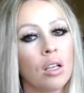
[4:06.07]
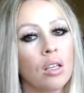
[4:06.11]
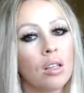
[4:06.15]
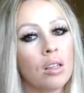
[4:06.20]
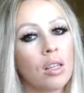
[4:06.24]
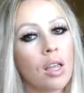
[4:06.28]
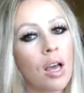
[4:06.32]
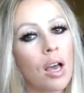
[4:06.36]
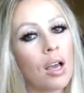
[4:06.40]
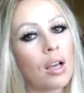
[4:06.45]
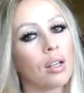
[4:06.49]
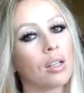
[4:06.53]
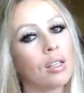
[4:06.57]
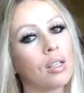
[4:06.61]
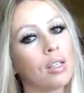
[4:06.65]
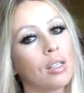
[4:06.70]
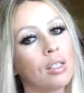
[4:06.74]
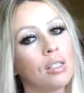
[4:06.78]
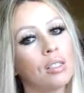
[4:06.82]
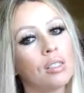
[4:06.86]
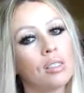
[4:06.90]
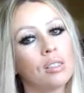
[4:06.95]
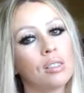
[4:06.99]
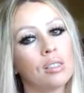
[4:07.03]
that
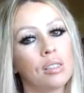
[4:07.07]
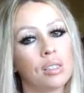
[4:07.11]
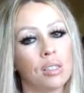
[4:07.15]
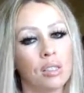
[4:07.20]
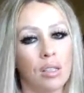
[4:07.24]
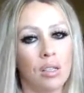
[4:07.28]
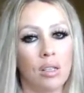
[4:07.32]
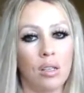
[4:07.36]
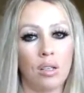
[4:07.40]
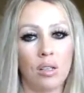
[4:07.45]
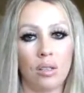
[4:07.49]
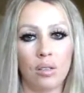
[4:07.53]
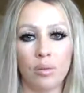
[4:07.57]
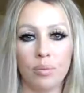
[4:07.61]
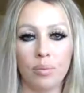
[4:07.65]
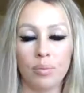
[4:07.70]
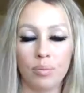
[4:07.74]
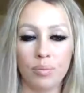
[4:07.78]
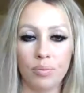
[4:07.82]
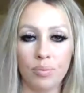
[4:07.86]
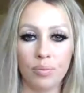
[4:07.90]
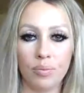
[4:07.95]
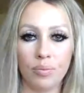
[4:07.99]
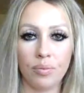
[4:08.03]
is
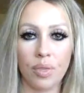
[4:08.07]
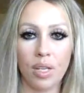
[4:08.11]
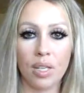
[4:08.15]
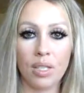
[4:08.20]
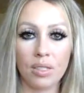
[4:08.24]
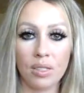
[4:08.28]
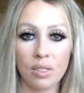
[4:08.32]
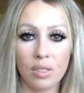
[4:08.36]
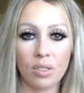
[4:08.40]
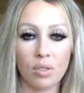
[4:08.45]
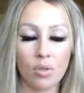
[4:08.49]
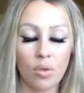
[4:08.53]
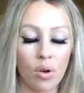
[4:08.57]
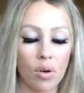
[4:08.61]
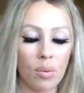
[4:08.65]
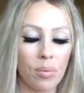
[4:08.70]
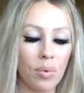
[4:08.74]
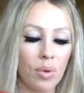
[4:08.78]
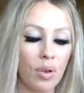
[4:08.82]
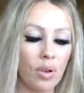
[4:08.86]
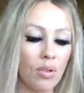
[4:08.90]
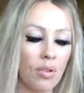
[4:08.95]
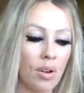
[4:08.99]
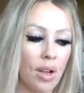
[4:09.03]
um, is
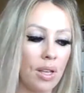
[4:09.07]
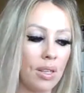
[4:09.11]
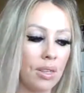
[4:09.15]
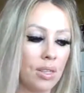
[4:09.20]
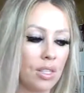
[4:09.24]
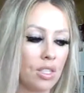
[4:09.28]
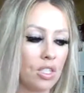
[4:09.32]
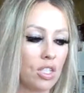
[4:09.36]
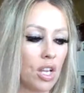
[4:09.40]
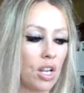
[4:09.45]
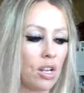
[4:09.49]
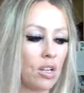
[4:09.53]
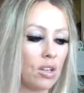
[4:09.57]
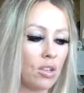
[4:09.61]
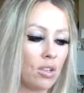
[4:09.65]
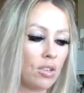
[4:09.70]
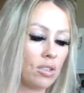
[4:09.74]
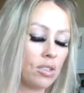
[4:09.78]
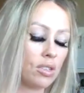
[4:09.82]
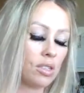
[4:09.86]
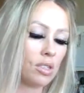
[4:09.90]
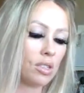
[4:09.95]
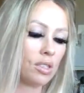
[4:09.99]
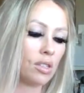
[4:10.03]
Scorpio, right? The
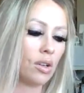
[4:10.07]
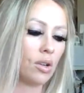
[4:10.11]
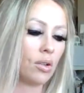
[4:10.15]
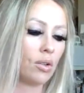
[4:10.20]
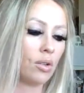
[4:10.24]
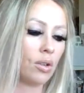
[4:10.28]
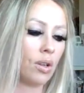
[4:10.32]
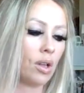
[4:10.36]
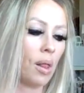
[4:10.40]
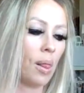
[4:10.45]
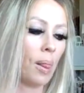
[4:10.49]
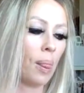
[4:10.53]
genitals. So